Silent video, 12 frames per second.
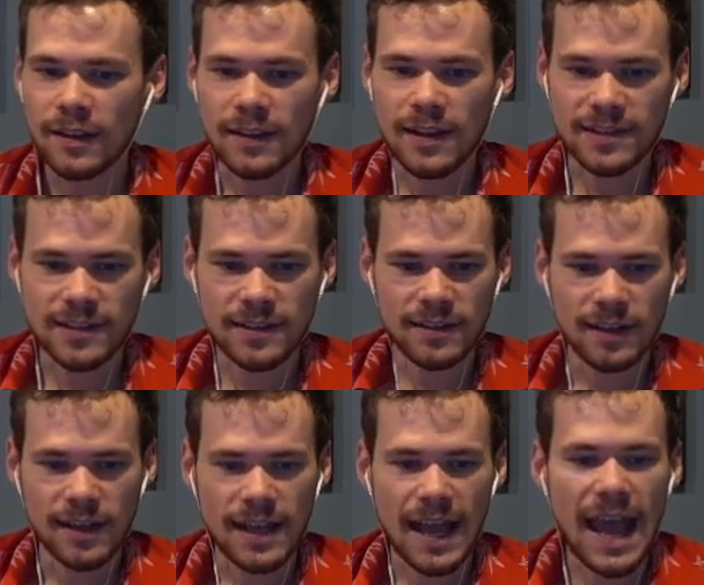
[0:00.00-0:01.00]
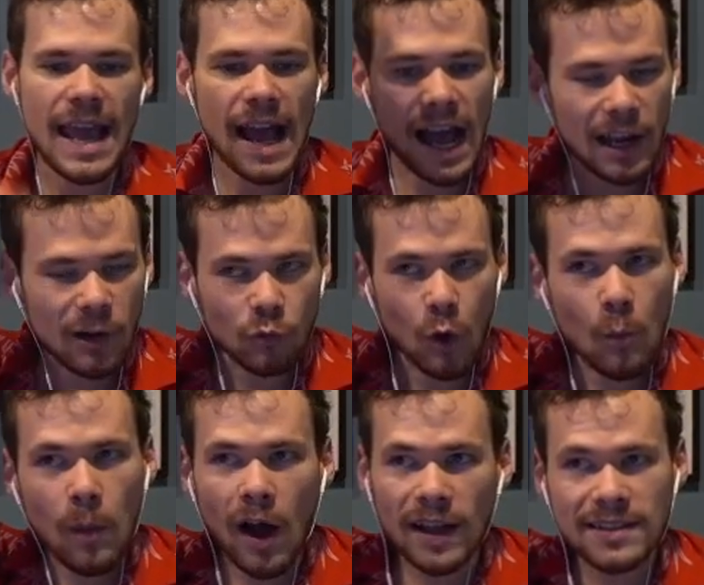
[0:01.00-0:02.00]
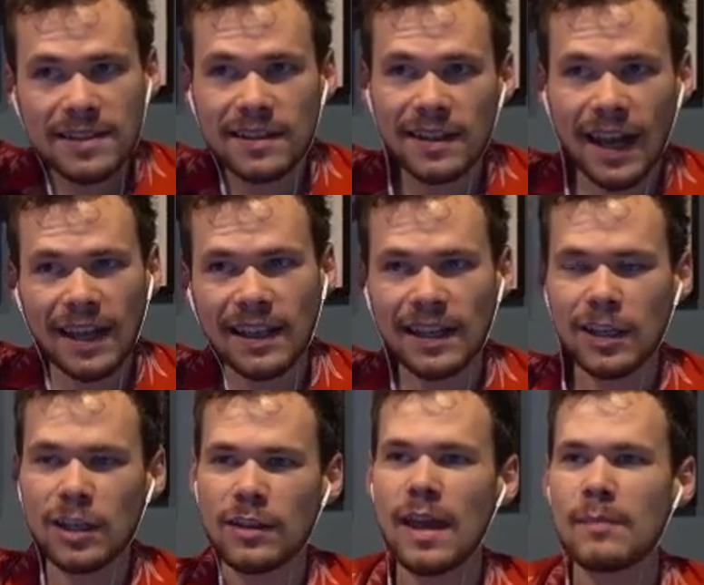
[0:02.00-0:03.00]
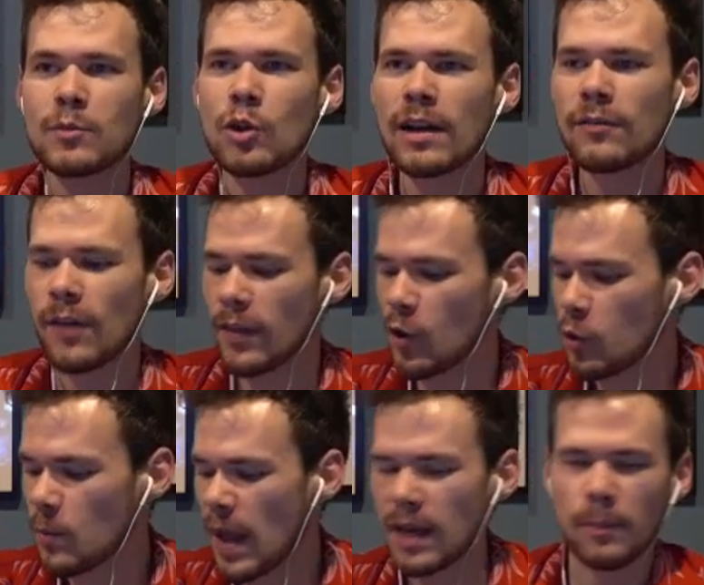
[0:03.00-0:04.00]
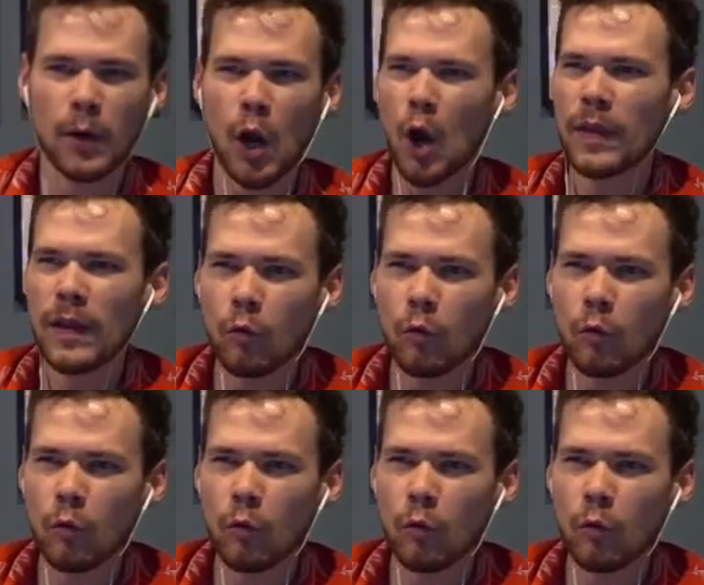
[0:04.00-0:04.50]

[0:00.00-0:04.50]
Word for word: this AI robot and like them trying to find their humanity. But are they